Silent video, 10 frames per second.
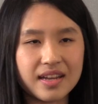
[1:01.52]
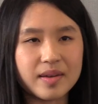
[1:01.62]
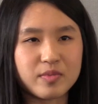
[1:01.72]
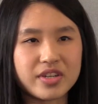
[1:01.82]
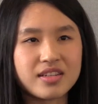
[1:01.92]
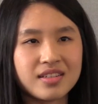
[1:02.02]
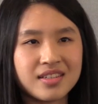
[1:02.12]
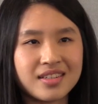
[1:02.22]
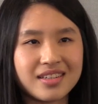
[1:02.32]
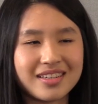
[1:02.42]
Library.
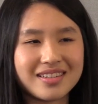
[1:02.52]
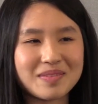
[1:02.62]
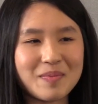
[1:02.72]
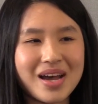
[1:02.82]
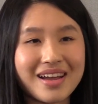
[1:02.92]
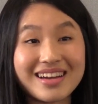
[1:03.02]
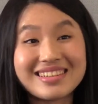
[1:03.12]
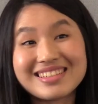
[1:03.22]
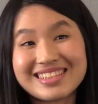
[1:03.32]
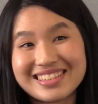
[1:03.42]
It is my
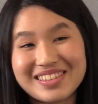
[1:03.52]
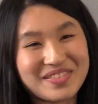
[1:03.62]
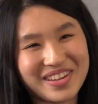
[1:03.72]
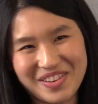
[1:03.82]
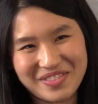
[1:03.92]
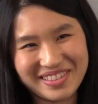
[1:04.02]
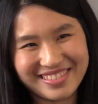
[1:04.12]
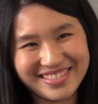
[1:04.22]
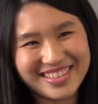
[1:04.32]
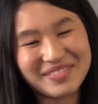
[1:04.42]
idea of
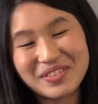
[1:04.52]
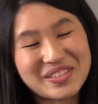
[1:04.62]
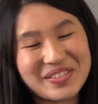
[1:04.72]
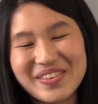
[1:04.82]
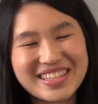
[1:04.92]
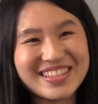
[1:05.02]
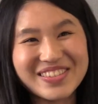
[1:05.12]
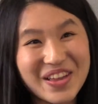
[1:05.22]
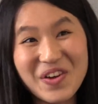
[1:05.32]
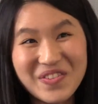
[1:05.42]
heaven. I'm going to miss it
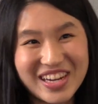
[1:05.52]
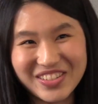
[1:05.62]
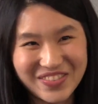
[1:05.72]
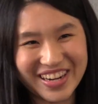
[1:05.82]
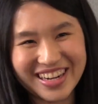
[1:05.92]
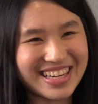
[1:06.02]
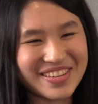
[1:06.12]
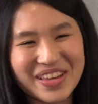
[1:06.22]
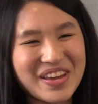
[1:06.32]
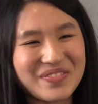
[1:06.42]
so much when I
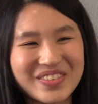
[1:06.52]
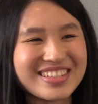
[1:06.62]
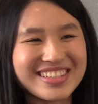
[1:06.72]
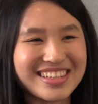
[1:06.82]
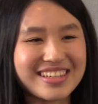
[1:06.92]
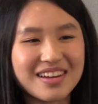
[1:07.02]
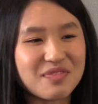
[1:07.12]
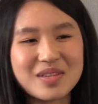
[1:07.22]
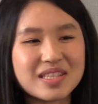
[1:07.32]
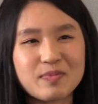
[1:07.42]
leave Cambridge.
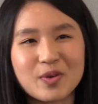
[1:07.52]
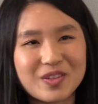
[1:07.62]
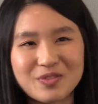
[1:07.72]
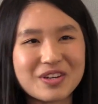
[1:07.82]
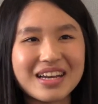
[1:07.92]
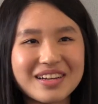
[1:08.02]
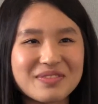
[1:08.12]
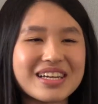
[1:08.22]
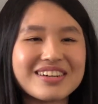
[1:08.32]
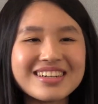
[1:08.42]
I've been spoiled for
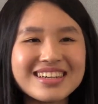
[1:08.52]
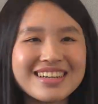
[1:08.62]
life now.